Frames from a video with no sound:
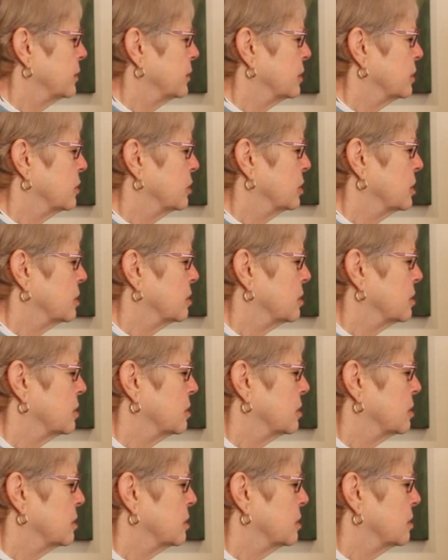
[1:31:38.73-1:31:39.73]

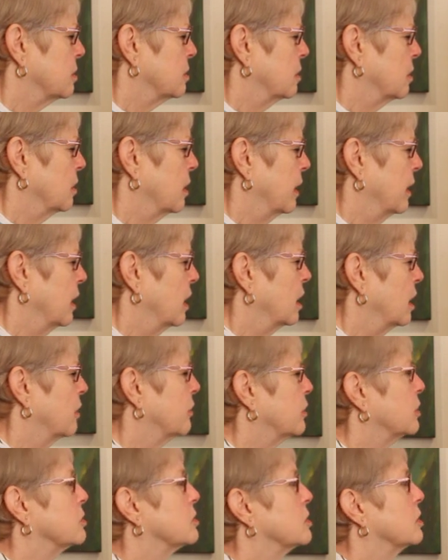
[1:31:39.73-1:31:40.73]
Just ever
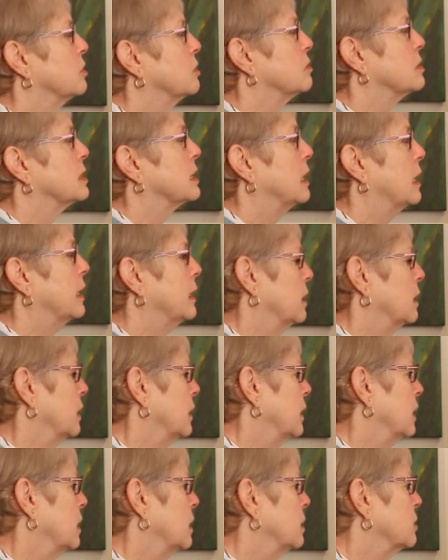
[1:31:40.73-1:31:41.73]
so
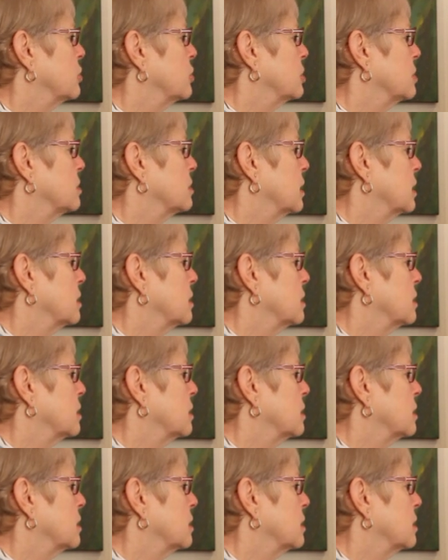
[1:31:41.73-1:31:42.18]
slightly. It's just a